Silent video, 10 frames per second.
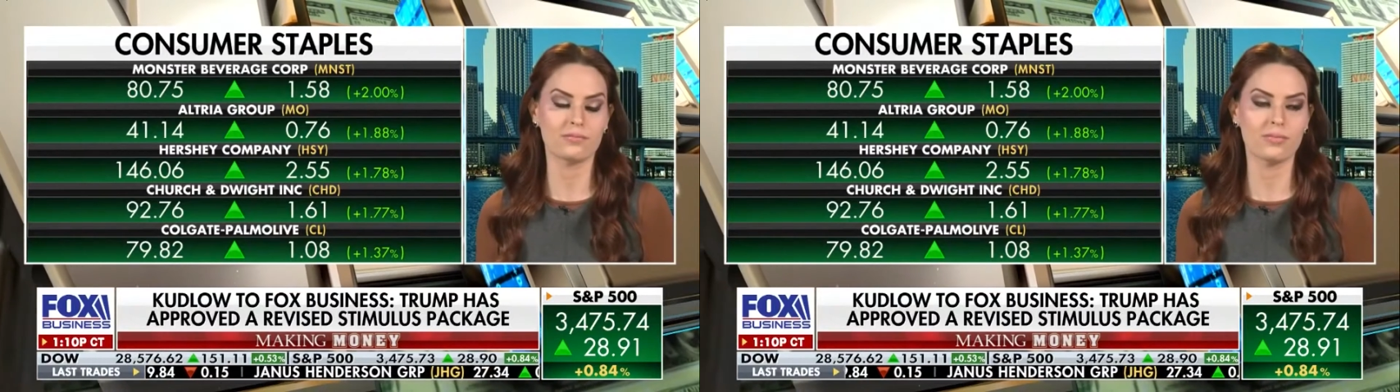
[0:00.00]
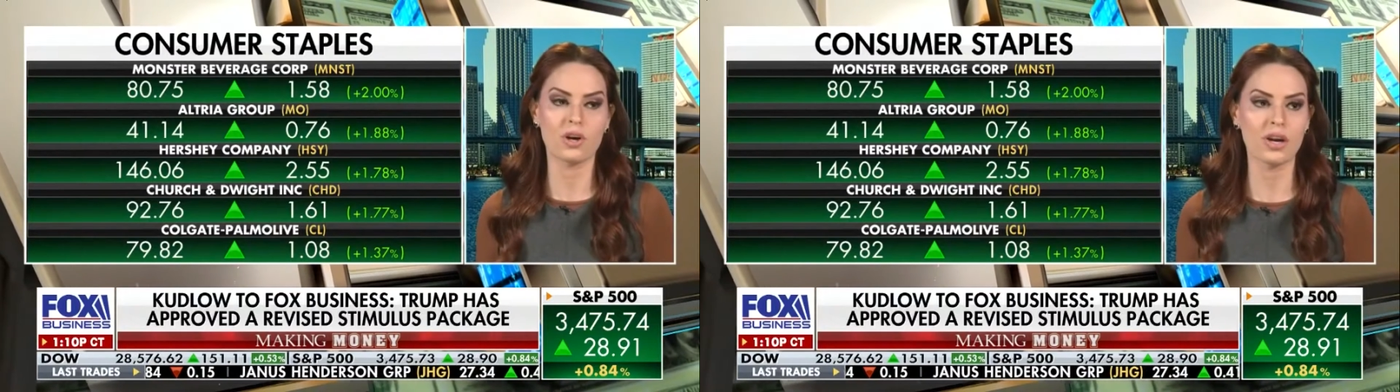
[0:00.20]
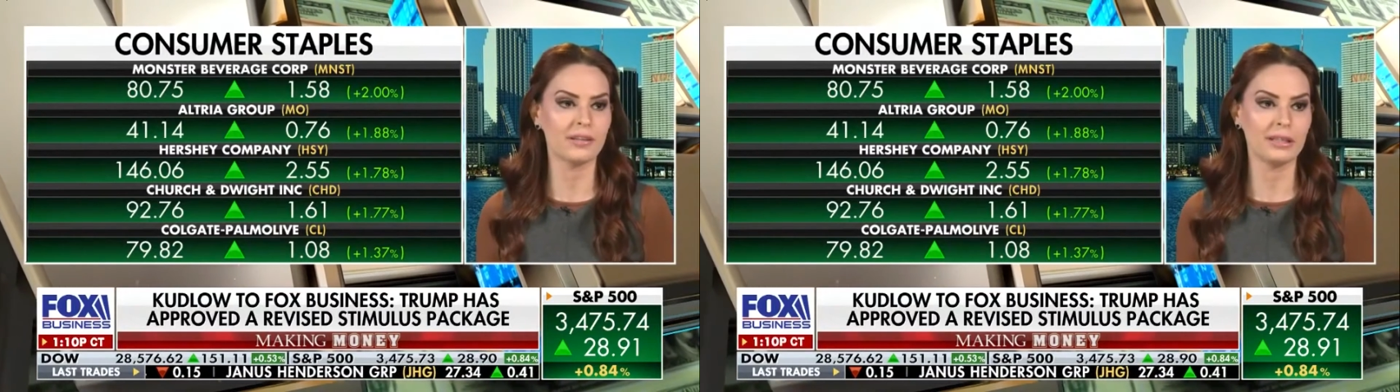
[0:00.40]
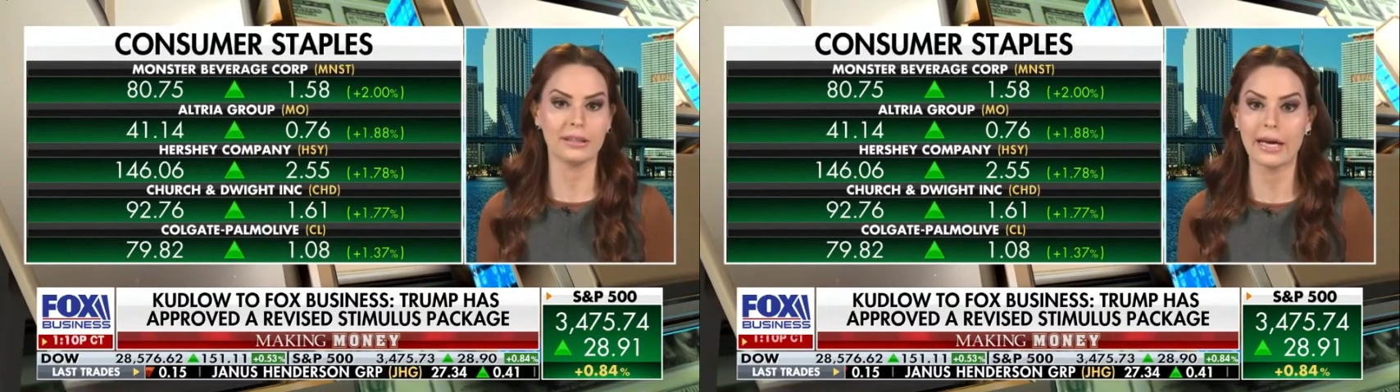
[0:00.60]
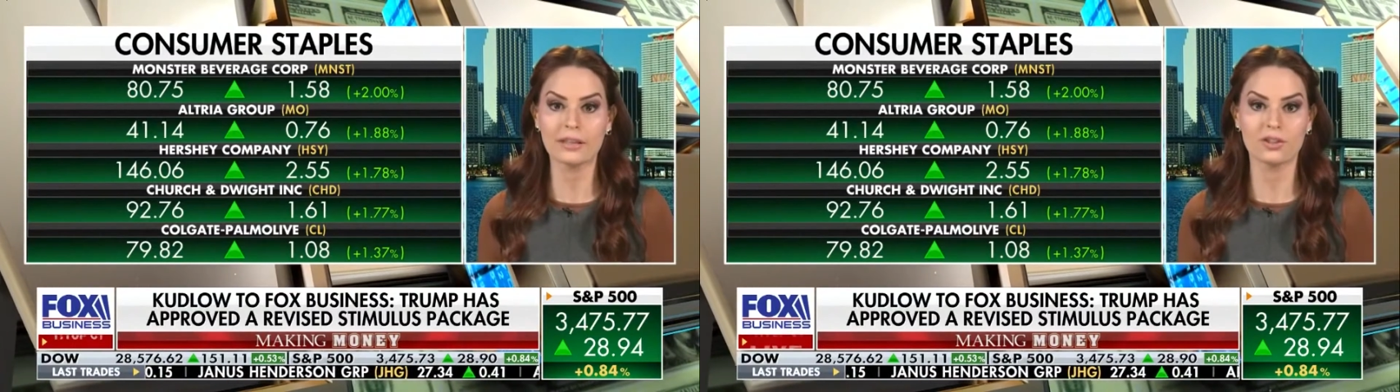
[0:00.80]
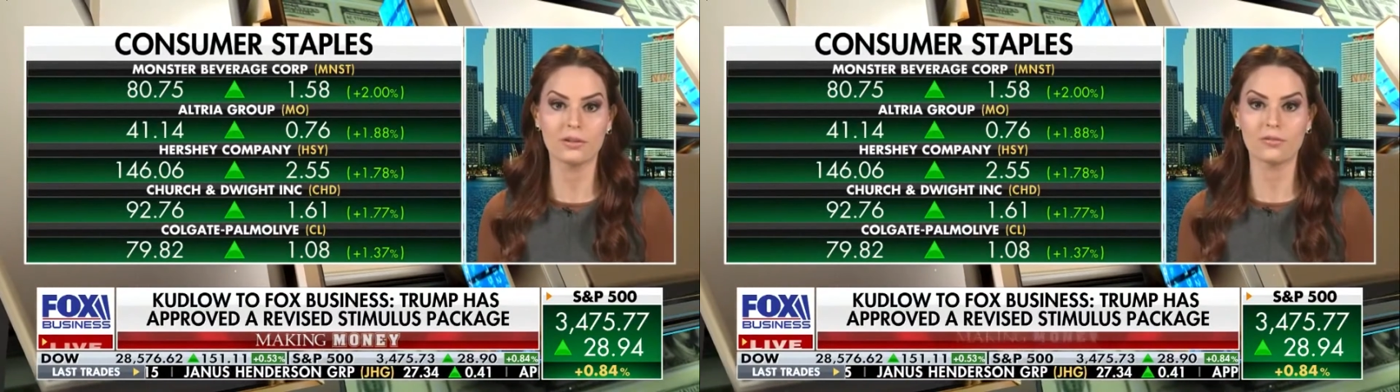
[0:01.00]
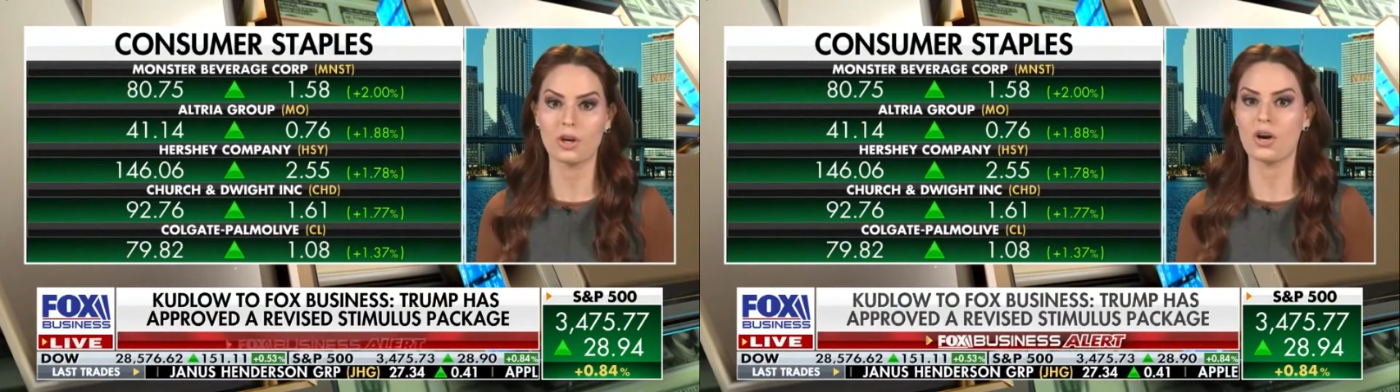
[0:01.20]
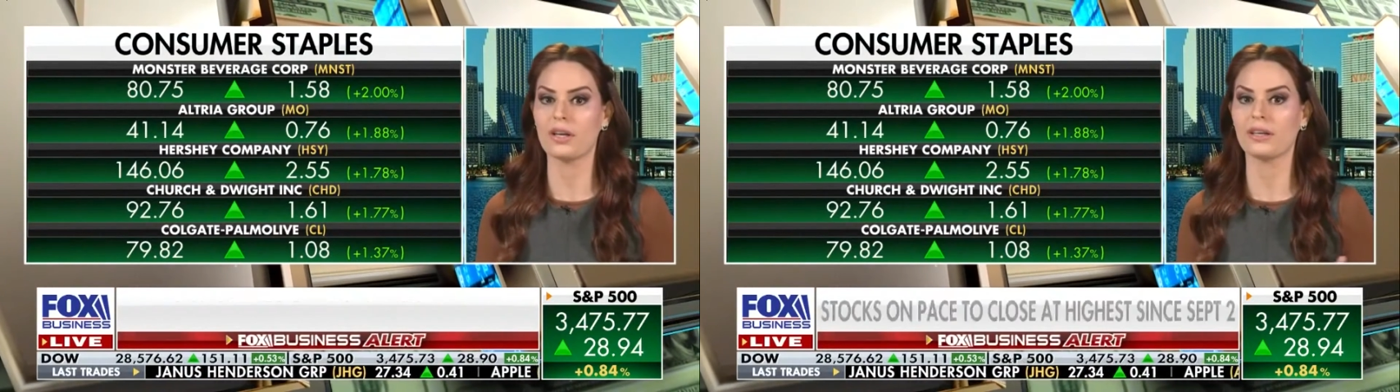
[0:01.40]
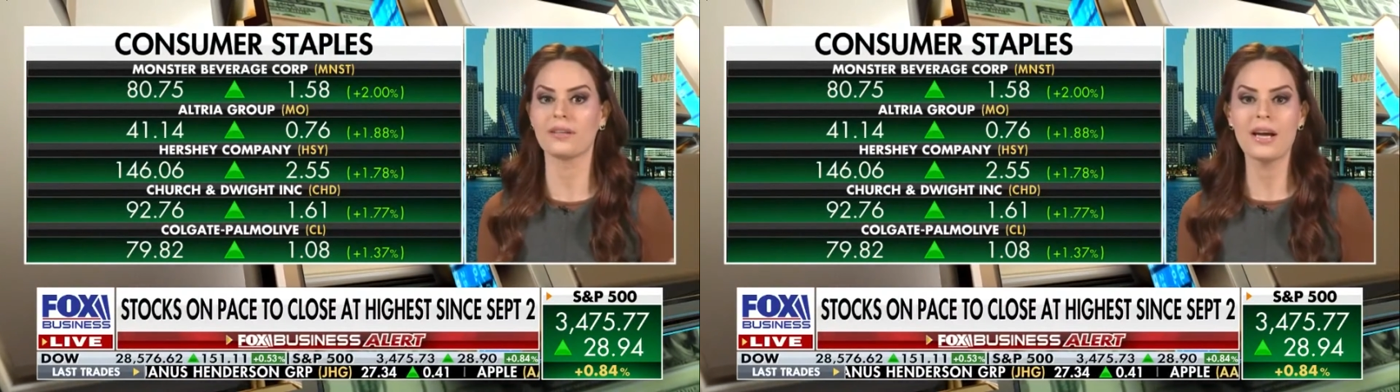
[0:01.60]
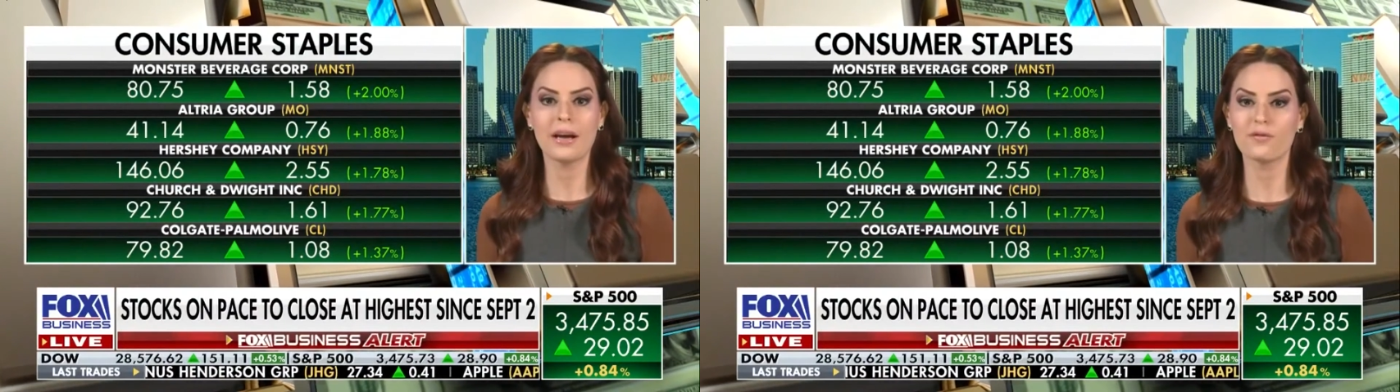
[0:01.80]
regarding the election, right,
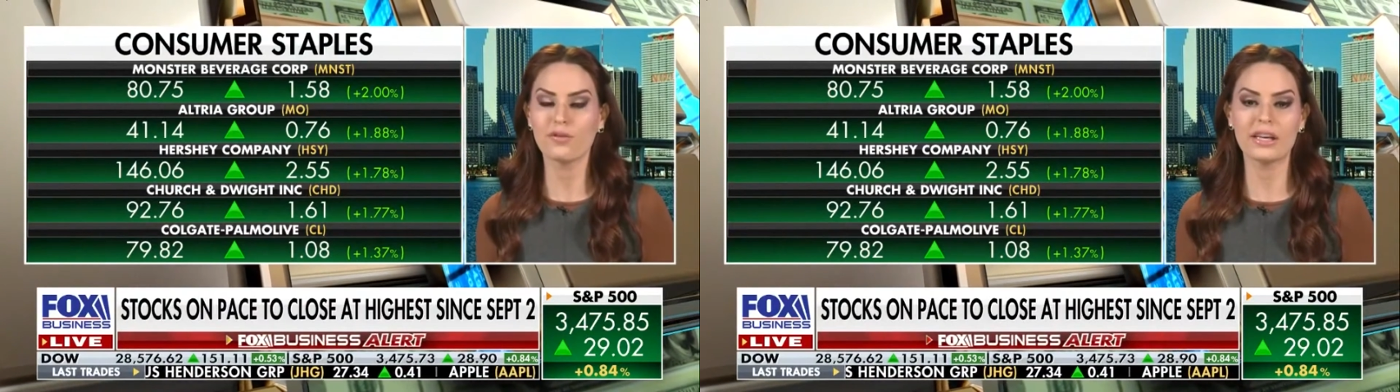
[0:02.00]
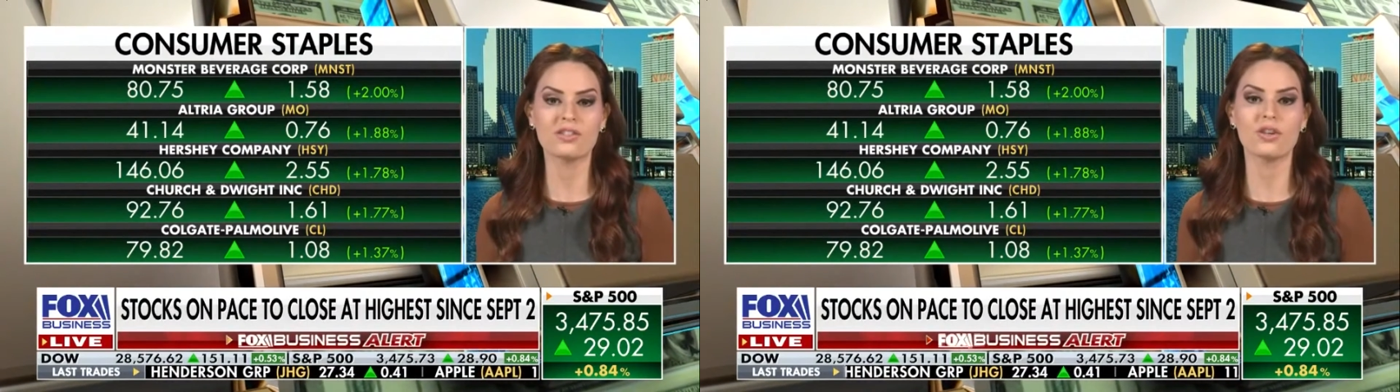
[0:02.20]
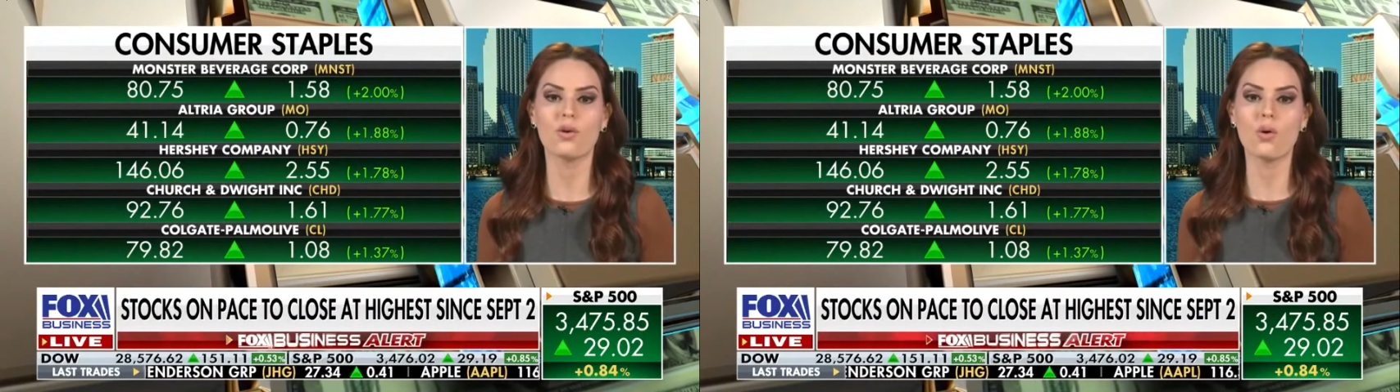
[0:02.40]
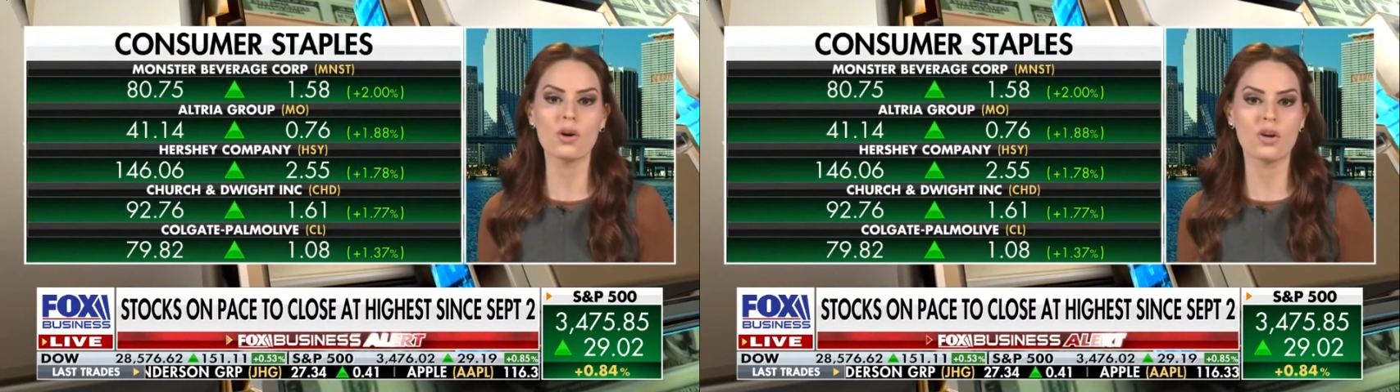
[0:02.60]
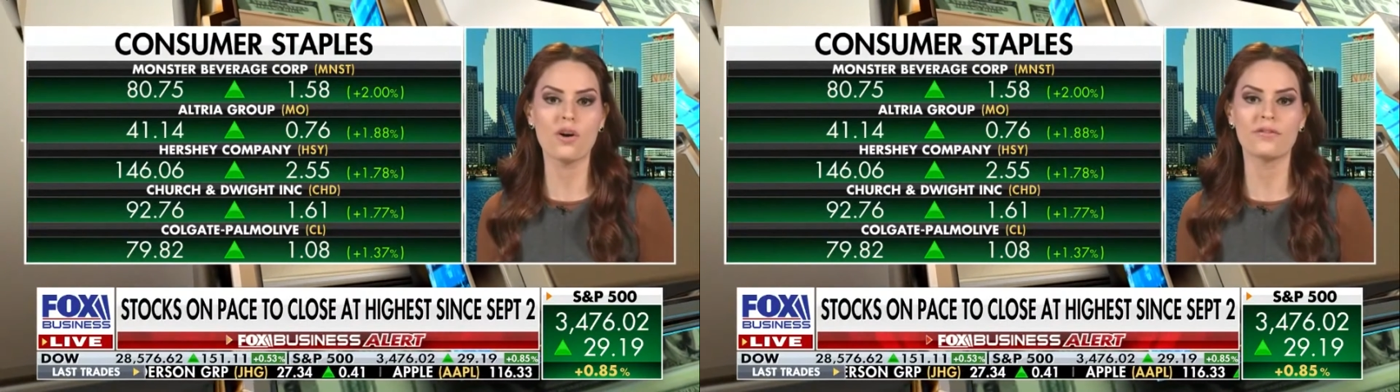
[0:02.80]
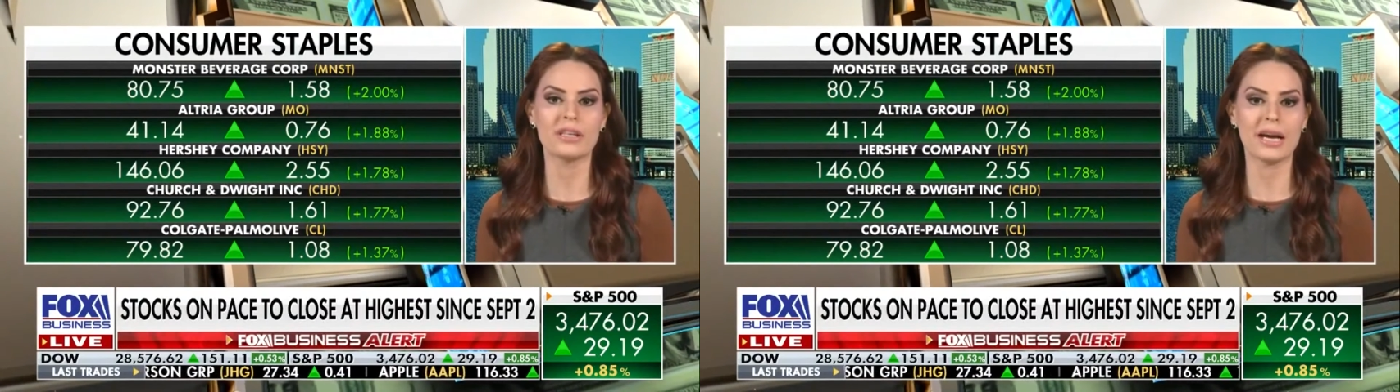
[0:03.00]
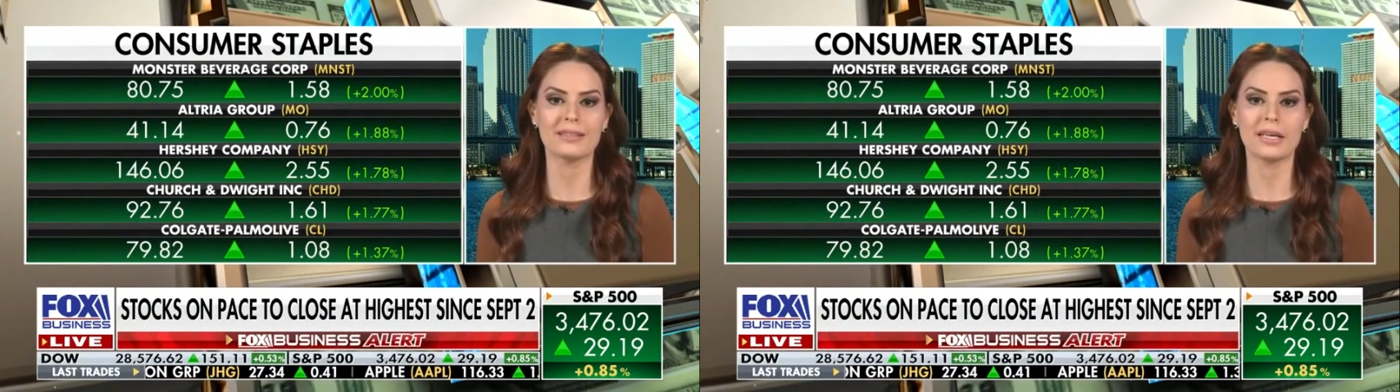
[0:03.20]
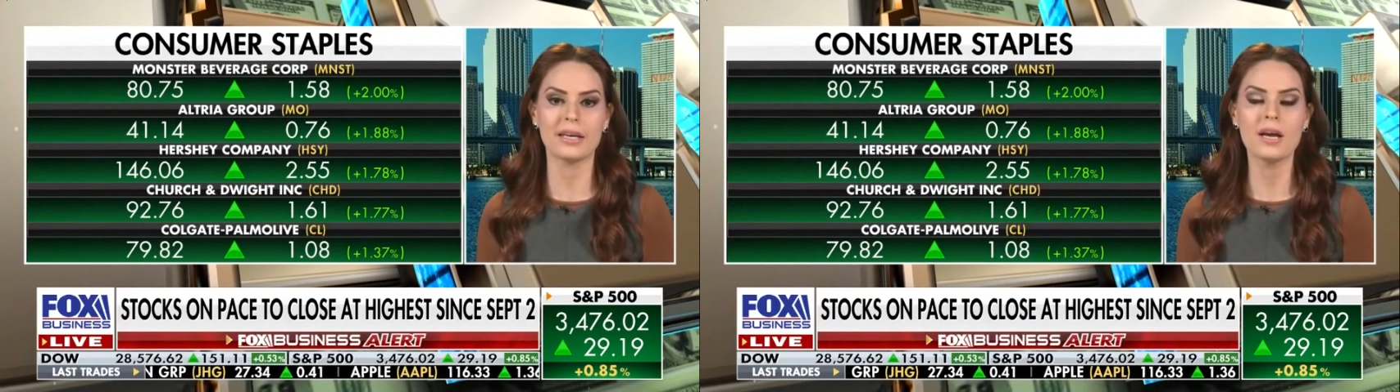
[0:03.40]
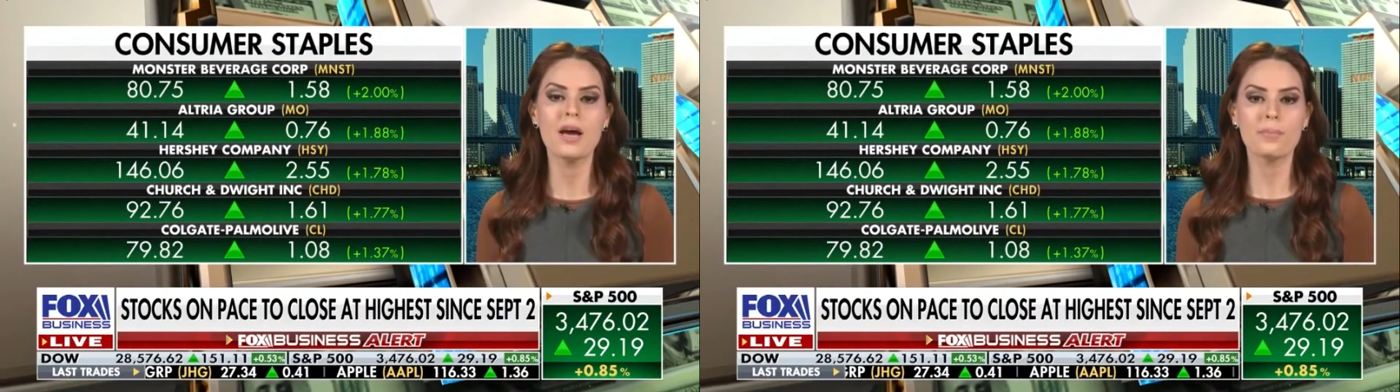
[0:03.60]
regarding inflation or COVID-19. Right.